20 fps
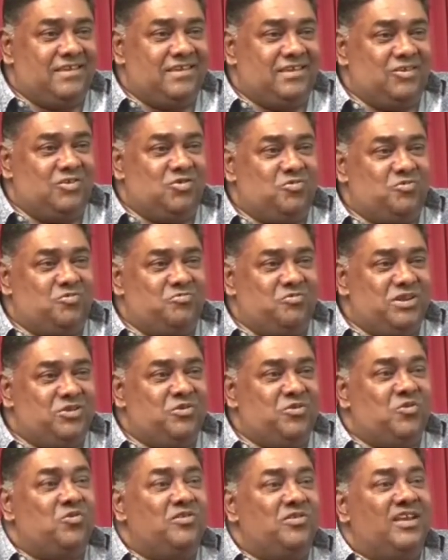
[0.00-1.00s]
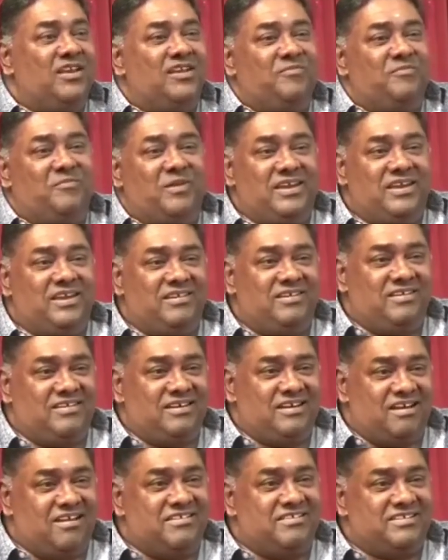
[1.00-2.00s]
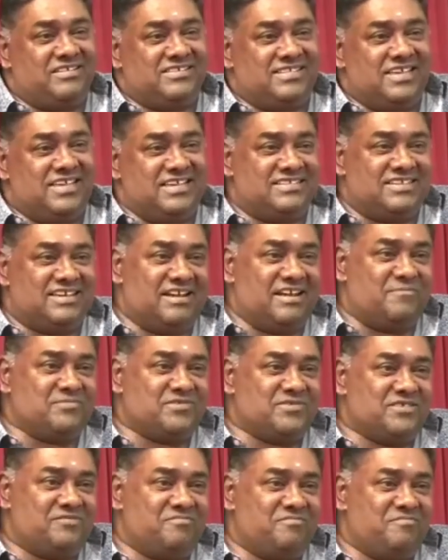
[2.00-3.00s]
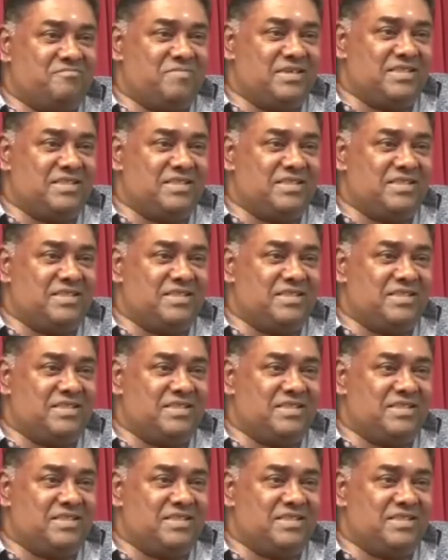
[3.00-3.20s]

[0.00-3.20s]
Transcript: You know, we know that in many countries there's corruption,